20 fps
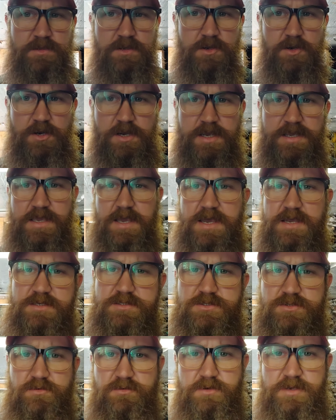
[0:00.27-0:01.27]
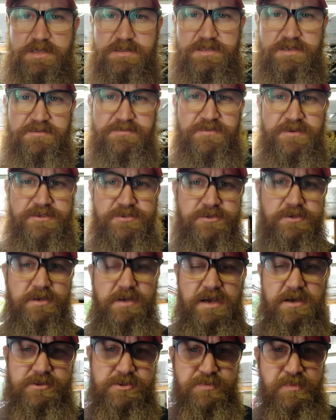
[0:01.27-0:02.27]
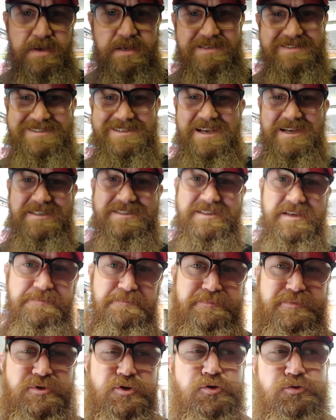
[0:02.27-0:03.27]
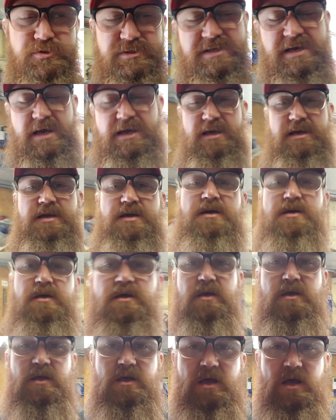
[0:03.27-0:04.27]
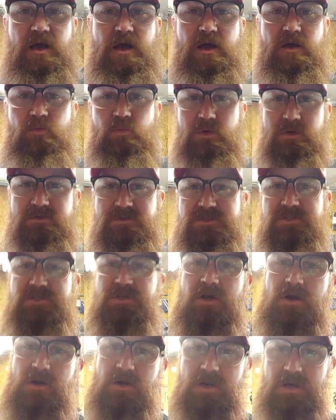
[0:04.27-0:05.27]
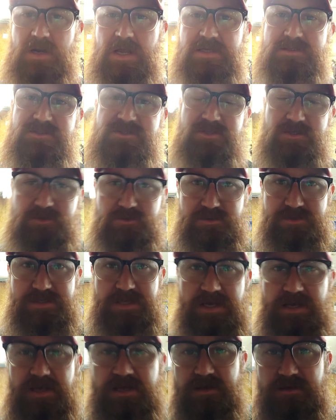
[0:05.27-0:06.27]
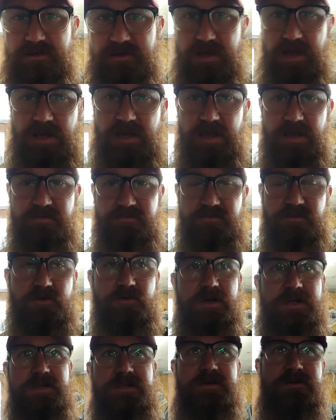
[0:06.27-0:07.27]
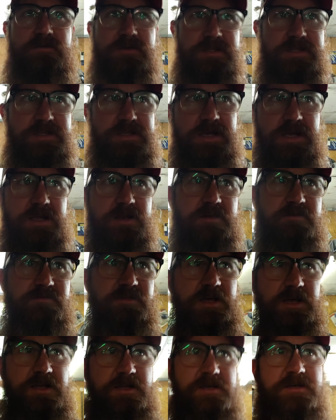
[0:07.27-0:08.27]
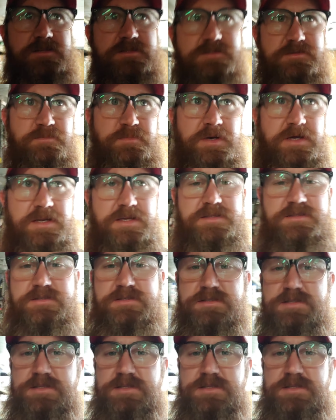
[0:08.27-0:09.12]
Alright guys, throwing out the official announcement. Tech Tip Tuesday will start next Tuesday. I have no idea what the date of that is, but it's